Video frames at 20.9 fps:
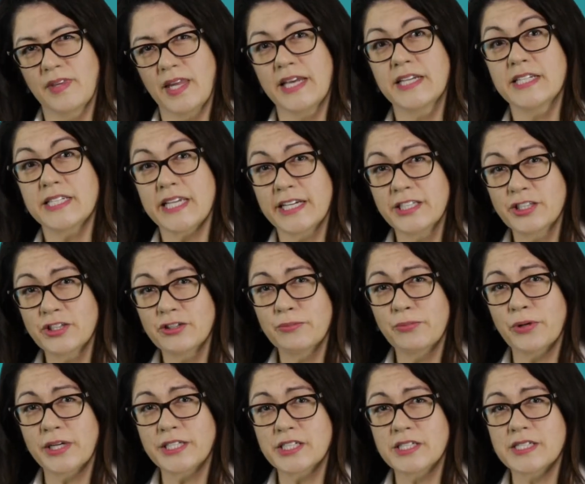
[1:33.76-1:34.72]
Intentional
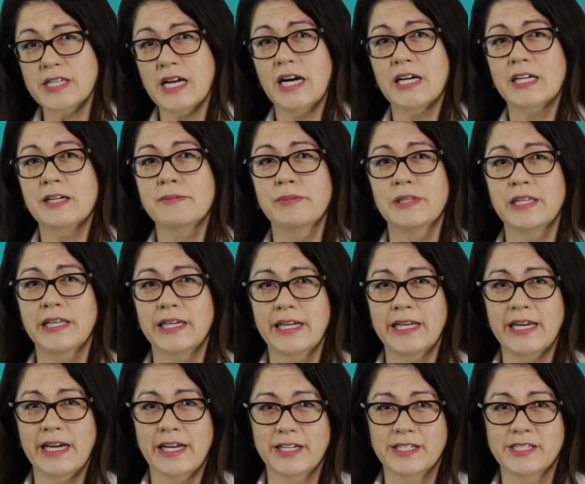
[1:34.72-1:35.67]
breaches are
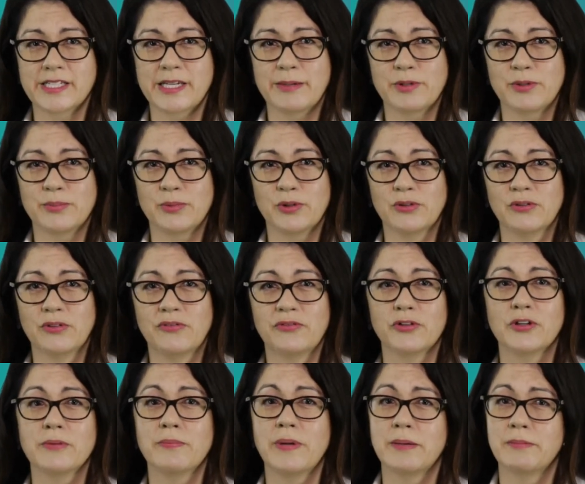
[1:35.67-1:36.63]
completely unacceptable
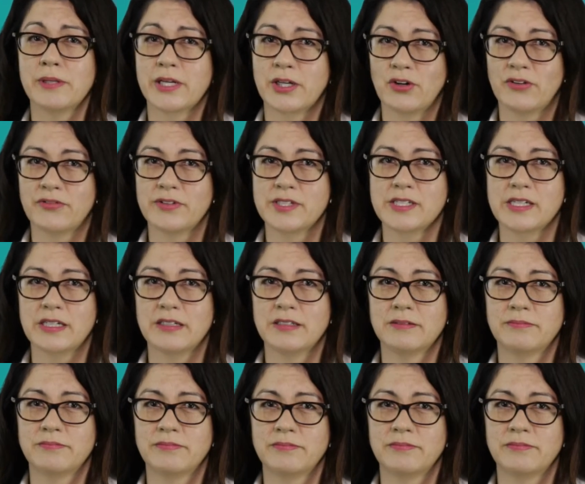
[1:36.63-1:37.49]
for a public officer.